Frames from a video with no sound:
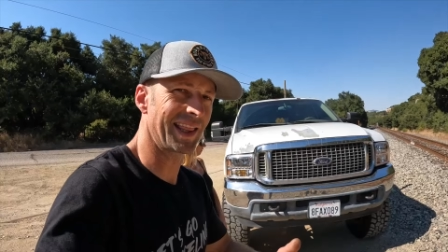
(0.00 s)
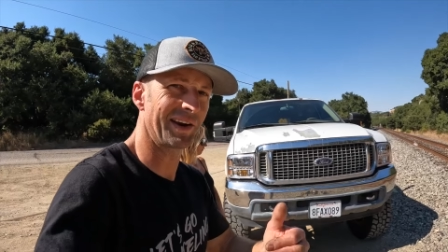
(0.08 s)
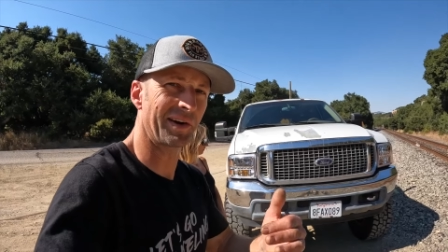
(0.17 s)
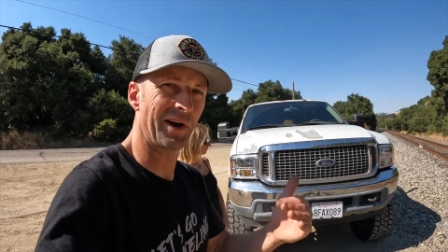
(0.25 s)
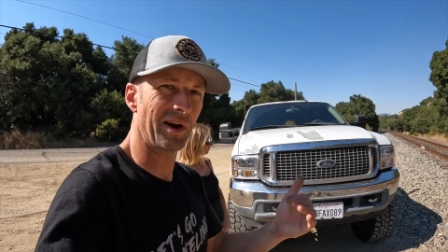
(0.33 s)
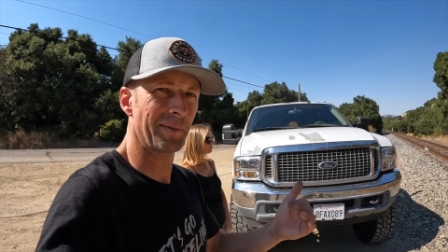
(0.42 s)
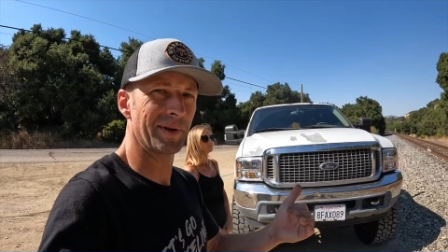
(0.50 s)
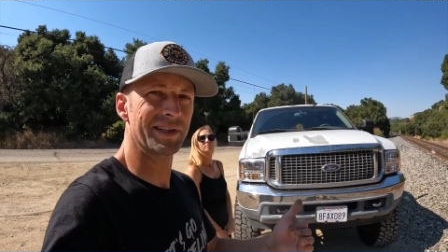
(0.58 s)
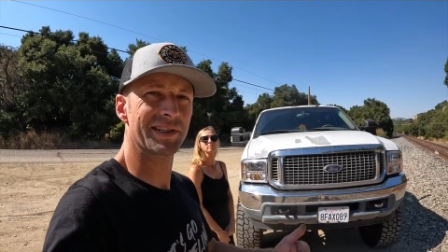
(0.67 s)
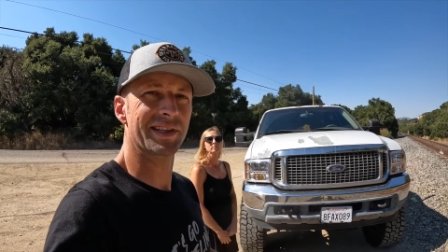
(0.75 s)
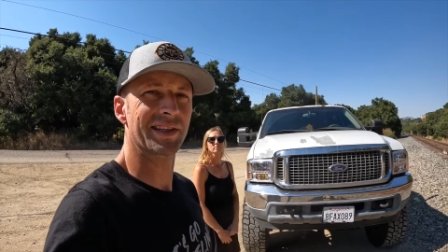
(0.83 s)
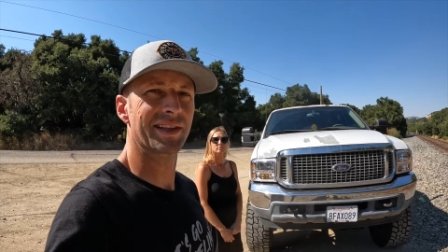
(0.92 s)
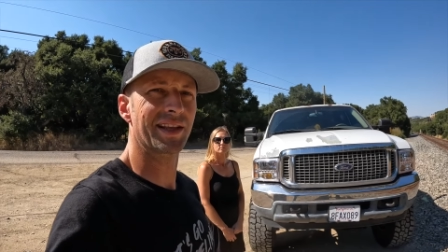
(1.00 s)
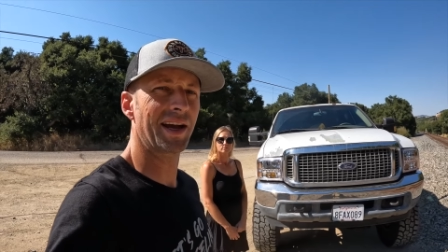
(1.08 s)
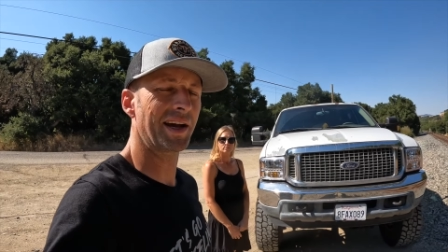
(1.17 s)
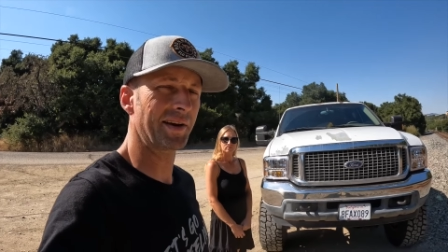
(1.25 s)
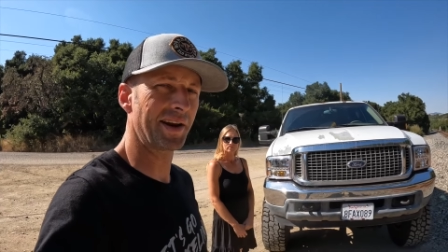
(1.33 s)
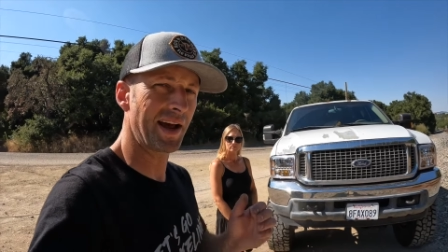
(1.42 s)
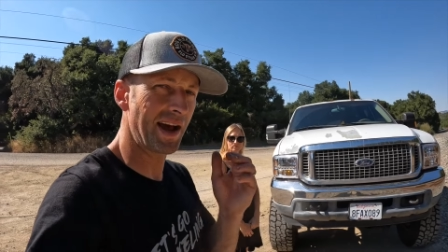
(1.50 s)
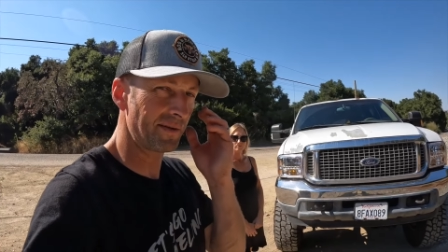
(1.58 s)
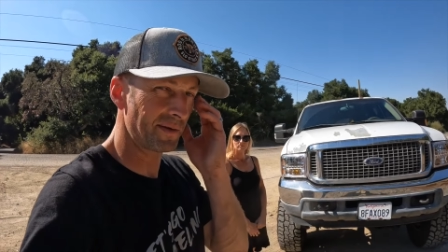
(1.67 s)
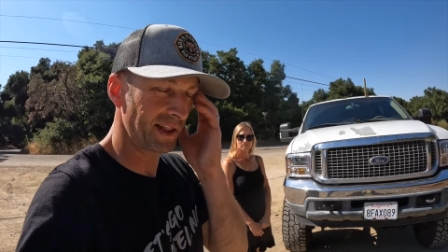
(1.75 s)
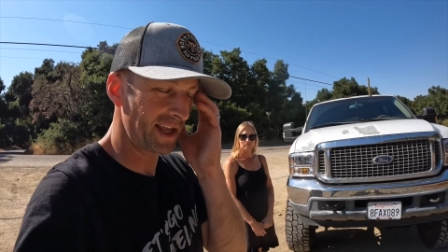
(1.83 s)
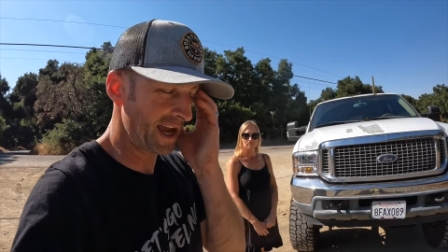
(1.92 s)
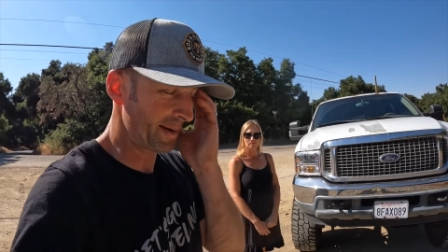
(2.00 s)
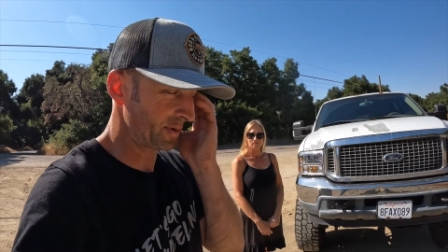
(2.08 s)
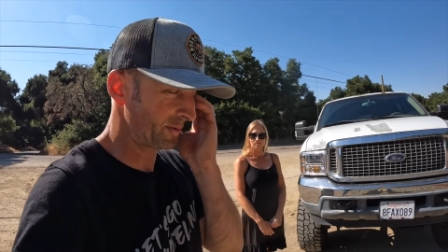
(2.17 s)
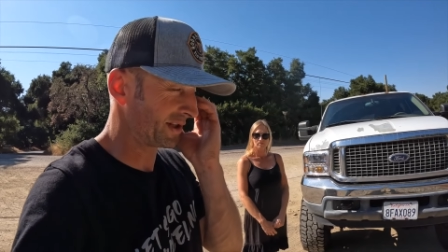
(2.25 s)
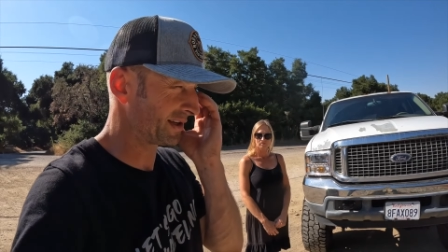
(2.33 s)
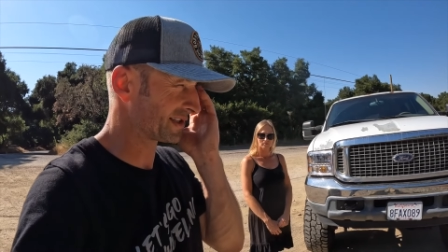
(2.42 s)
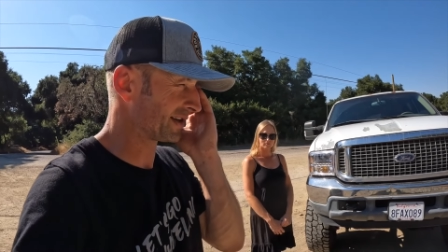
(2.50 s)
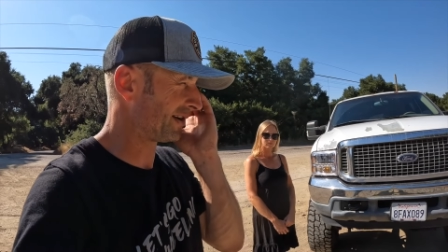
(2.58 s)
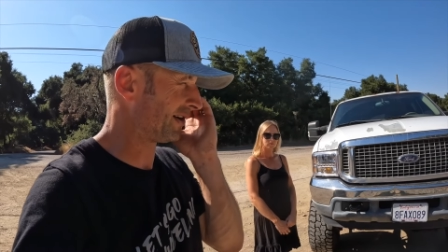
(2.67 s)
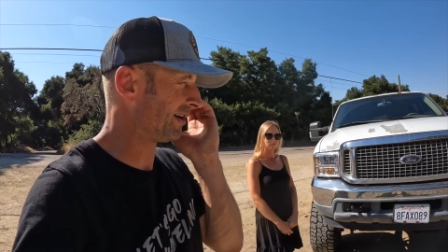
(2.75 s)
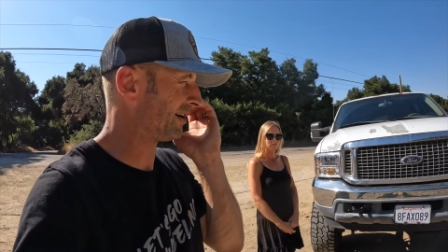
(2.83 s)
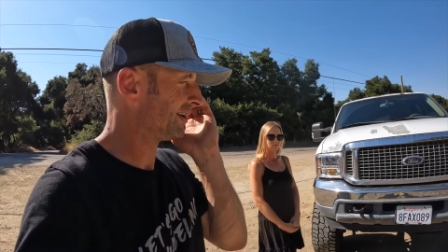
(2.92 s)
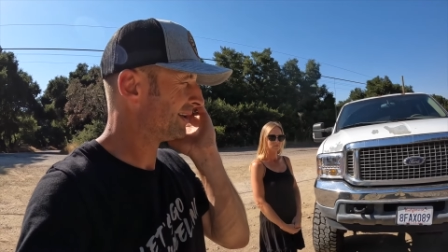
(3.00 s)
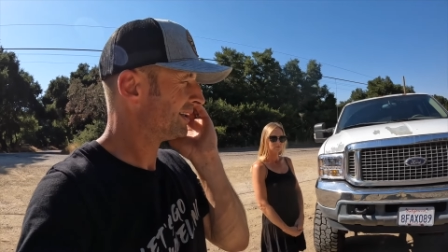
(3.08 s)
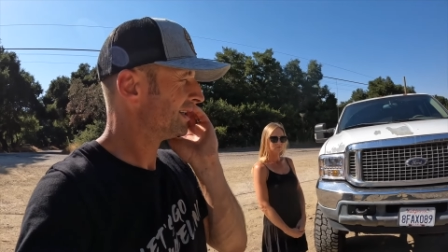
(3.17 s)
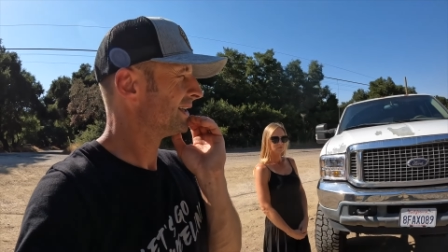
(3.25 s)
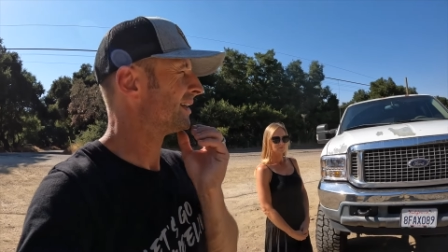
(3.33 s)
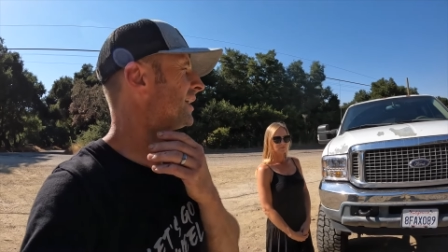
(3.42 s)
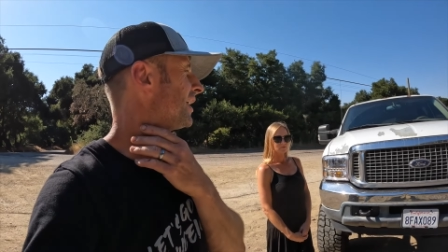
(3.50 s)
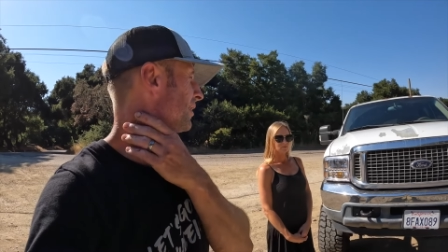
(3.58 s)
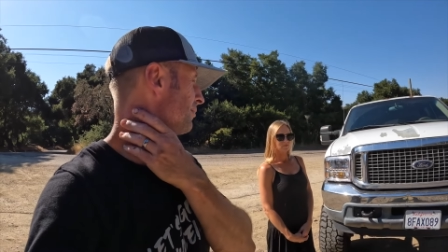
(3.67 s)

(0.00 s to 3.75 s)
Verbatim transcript: They're garbage. Uh, not really happy with those at all. I